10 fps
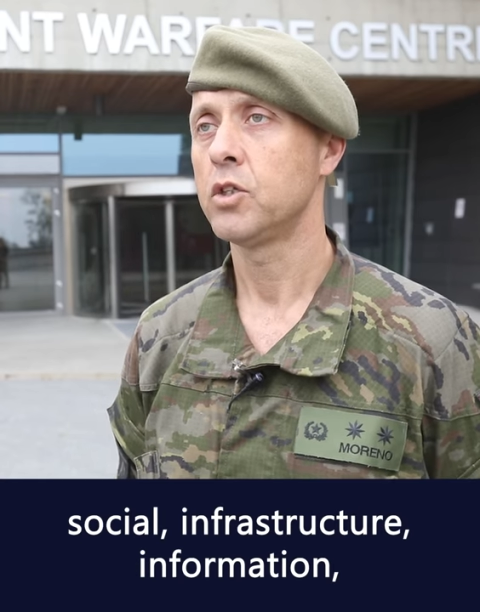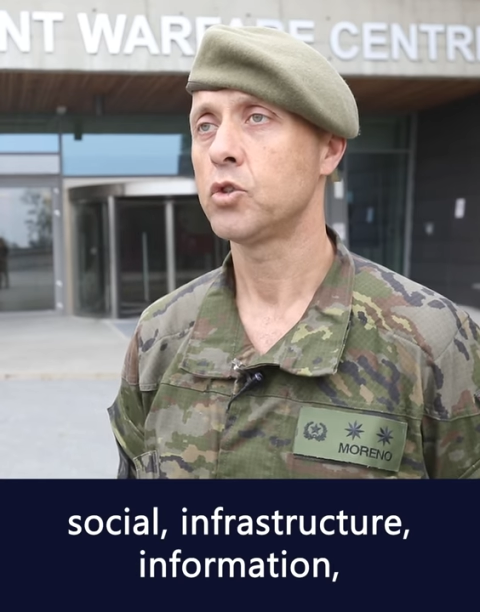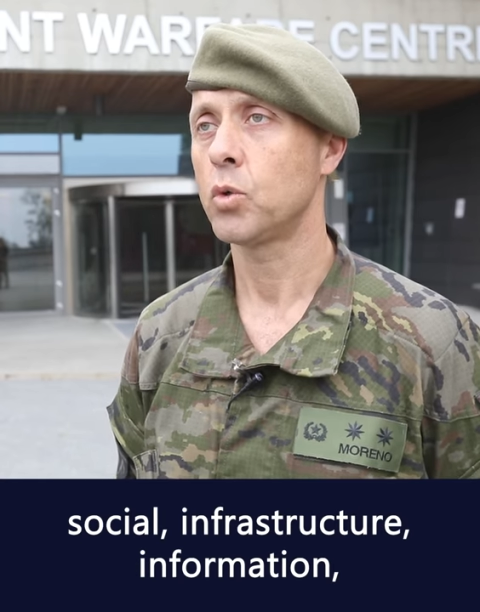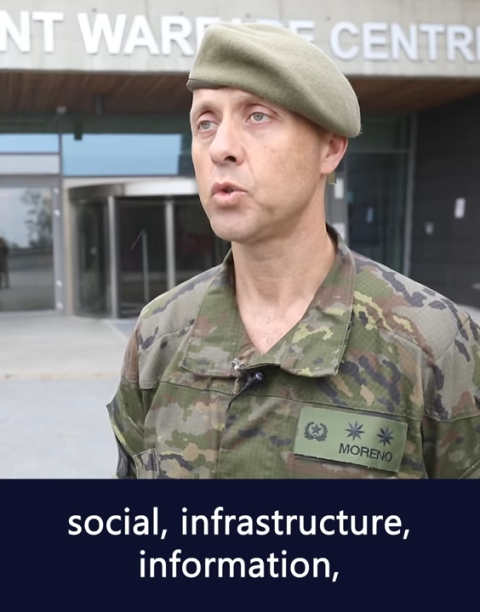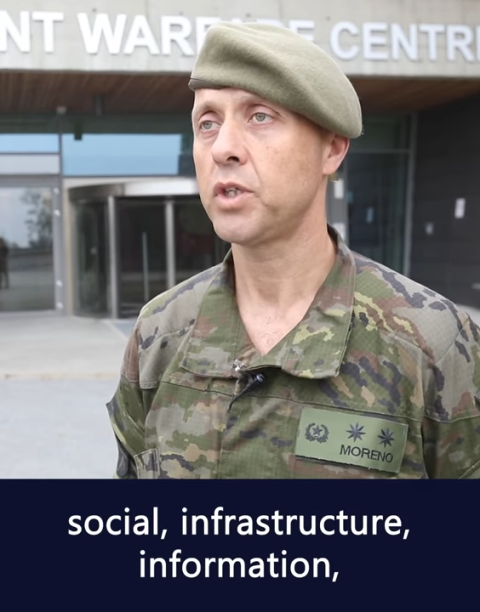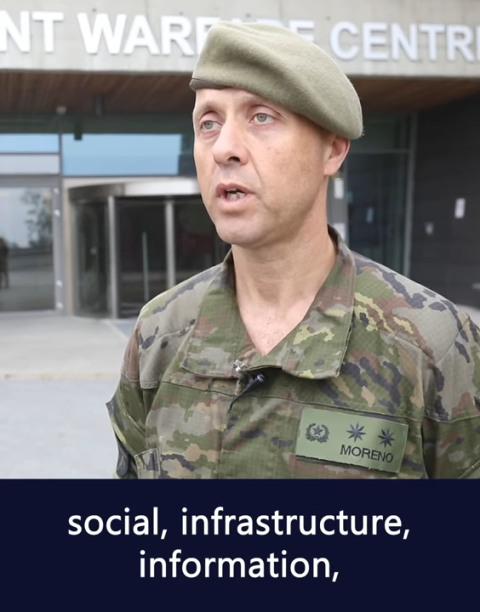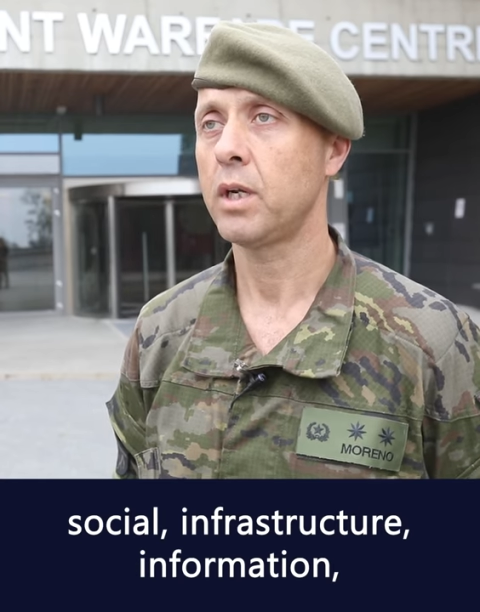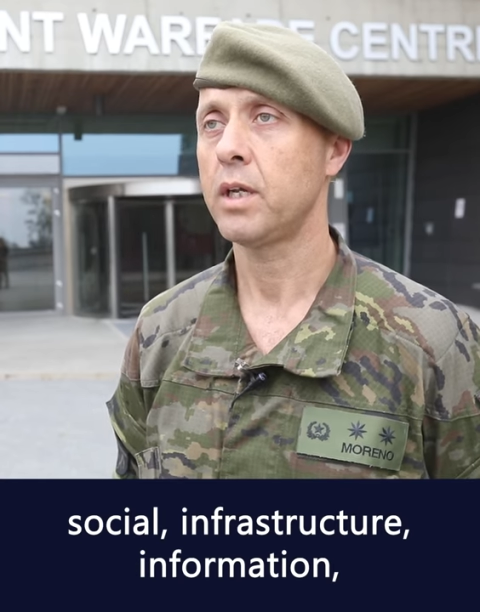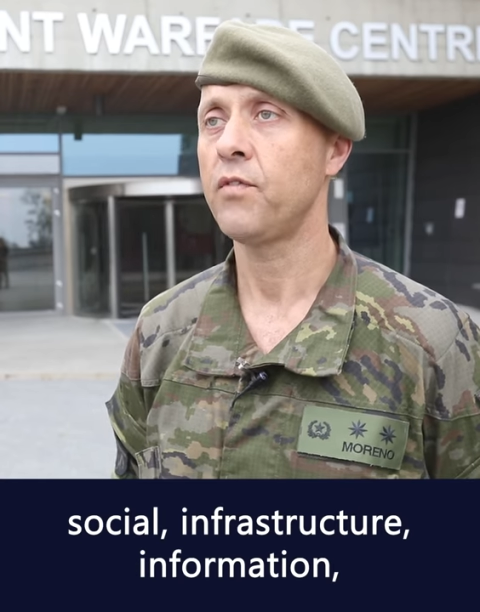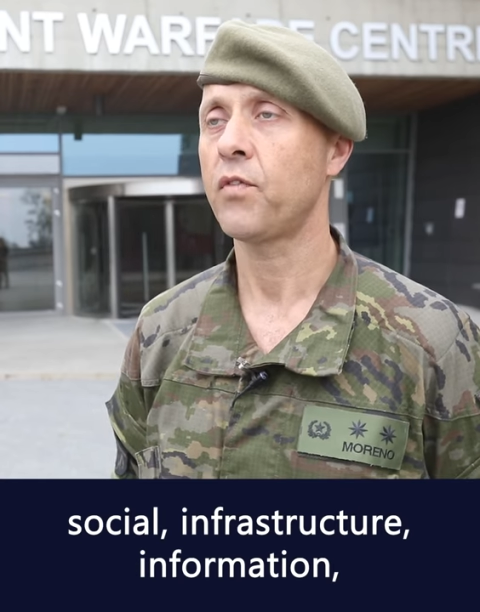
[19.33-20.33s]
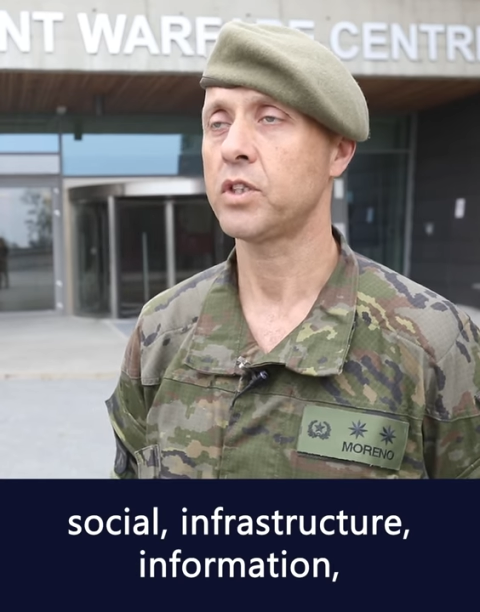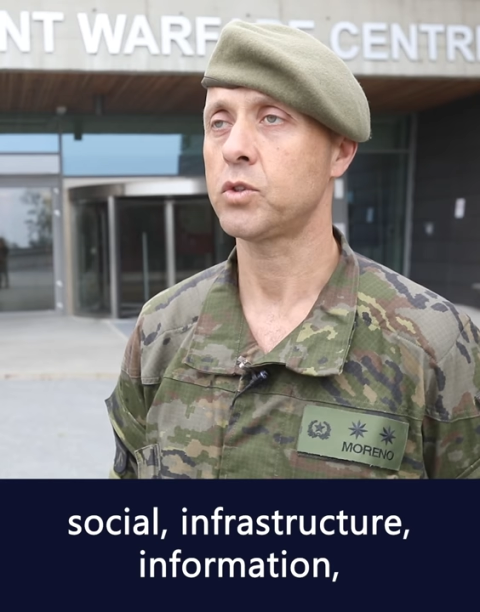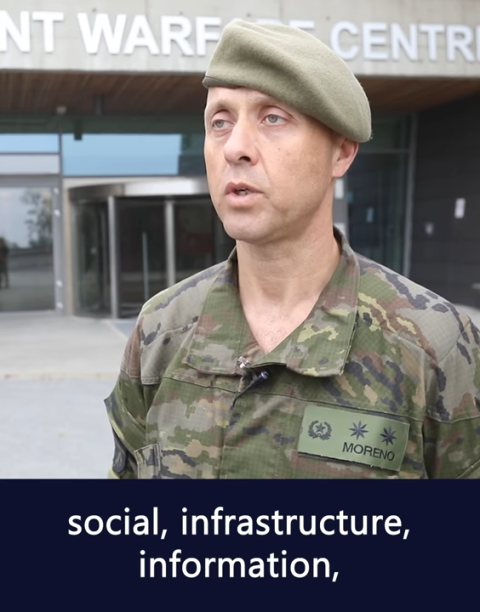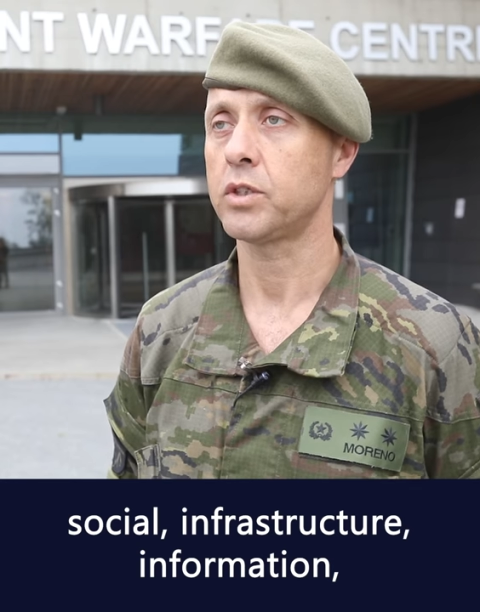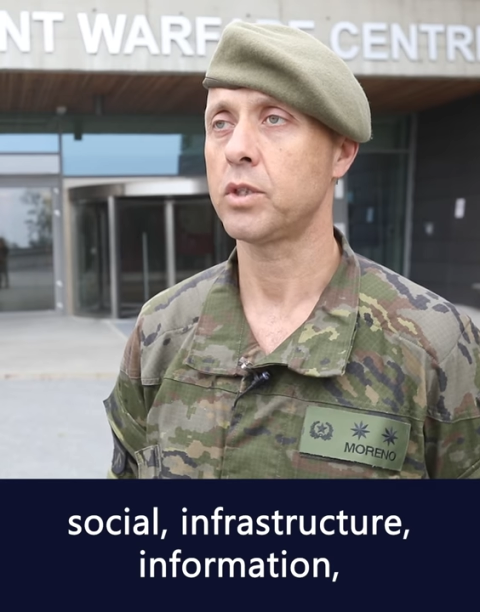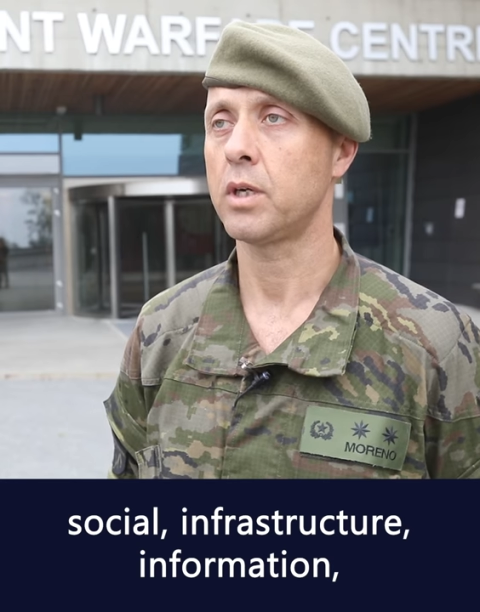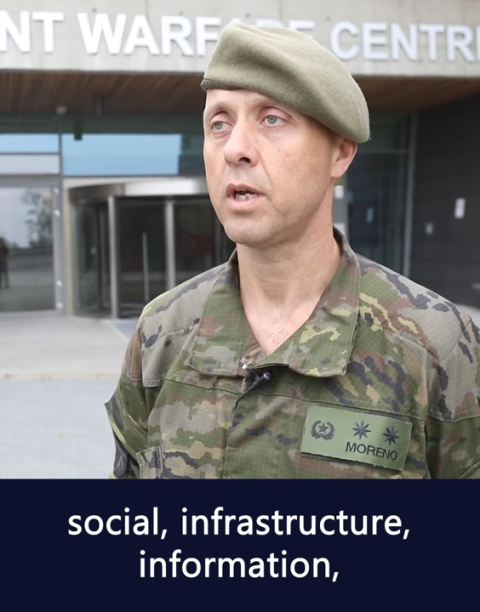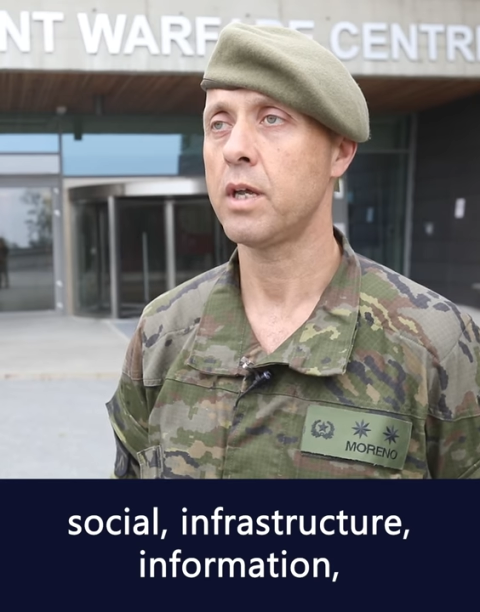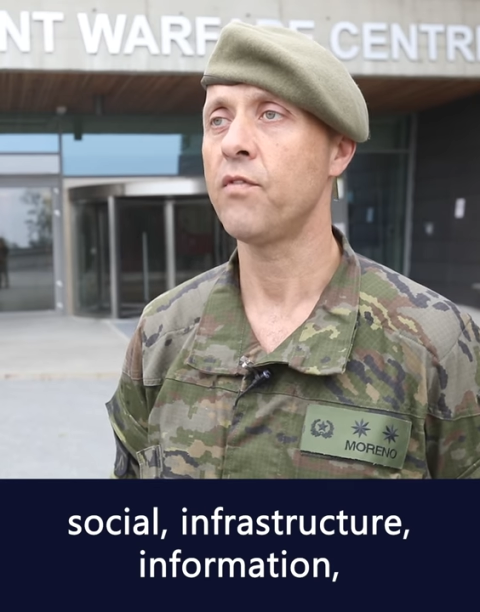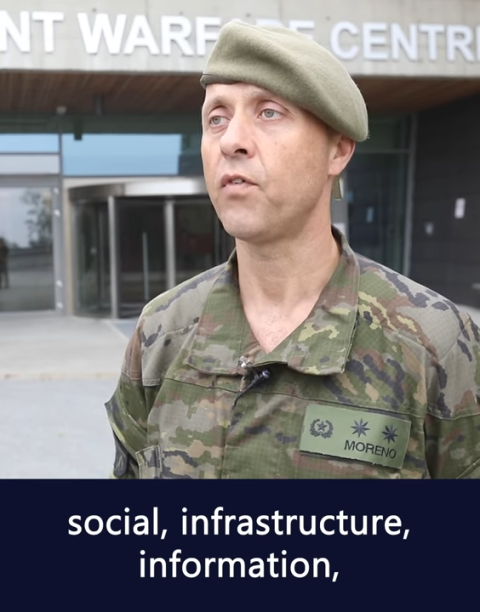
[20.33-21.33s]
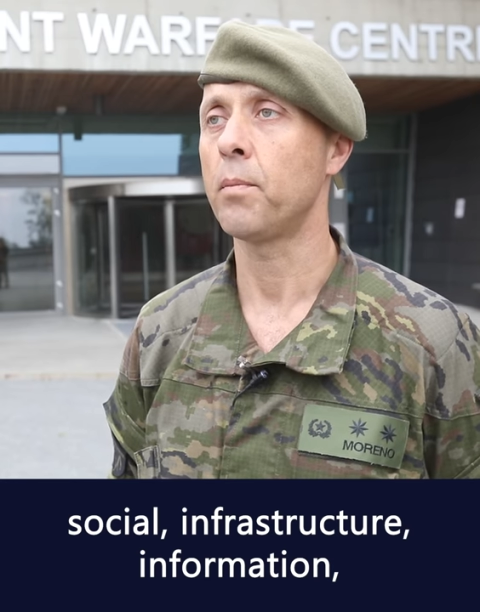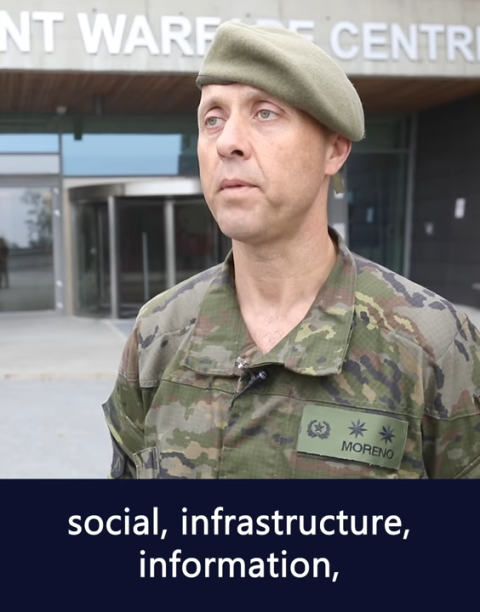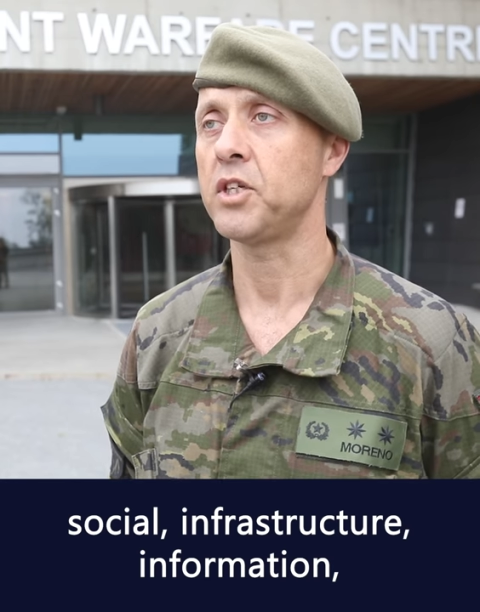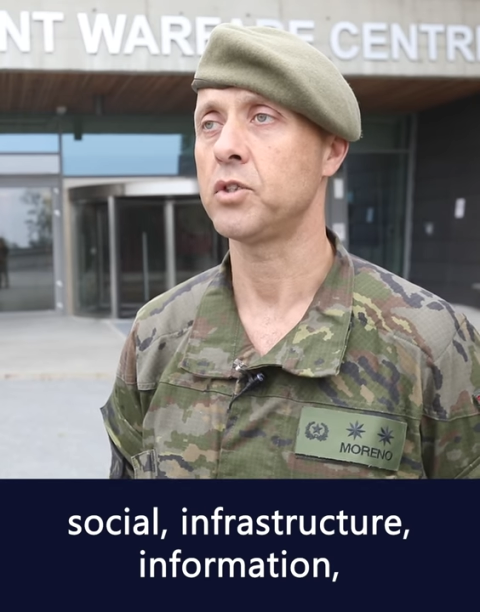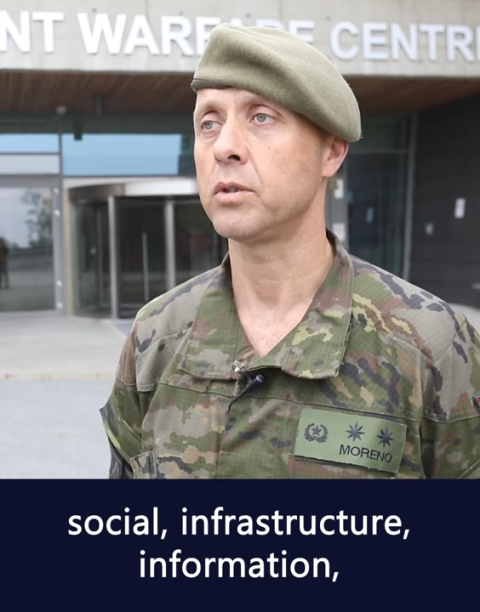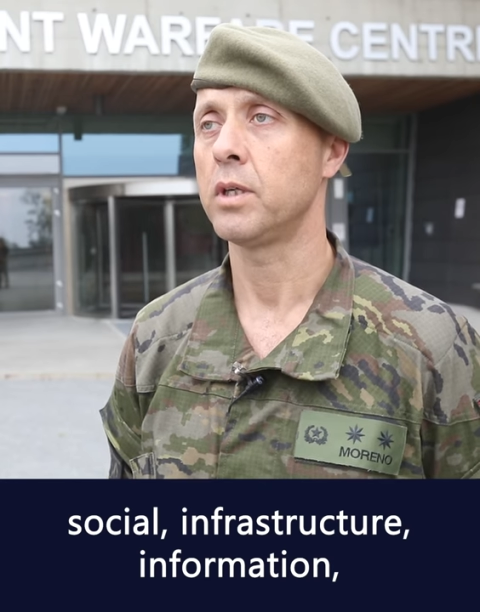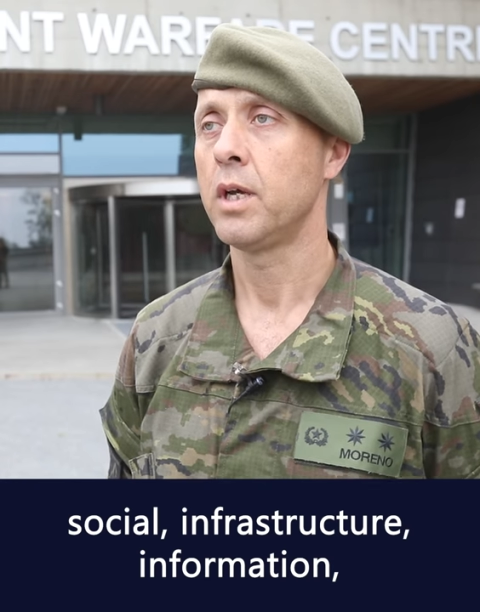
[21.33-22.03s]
social, infrastructure, information